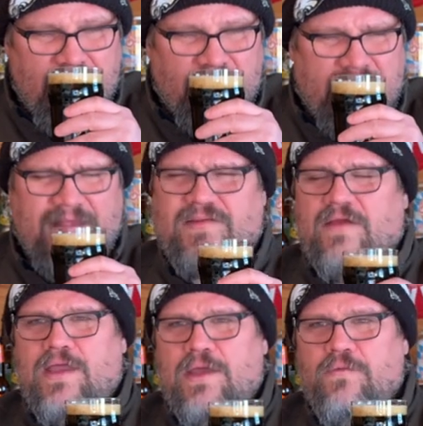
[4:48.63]
Can't say I've
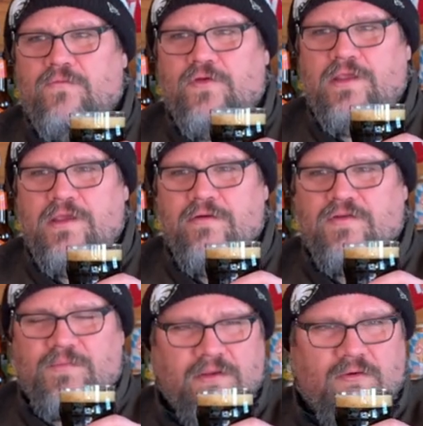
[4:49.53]
had one for years,
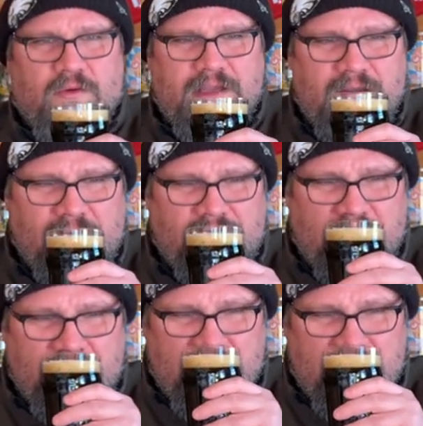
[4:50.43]
but they're quite nice.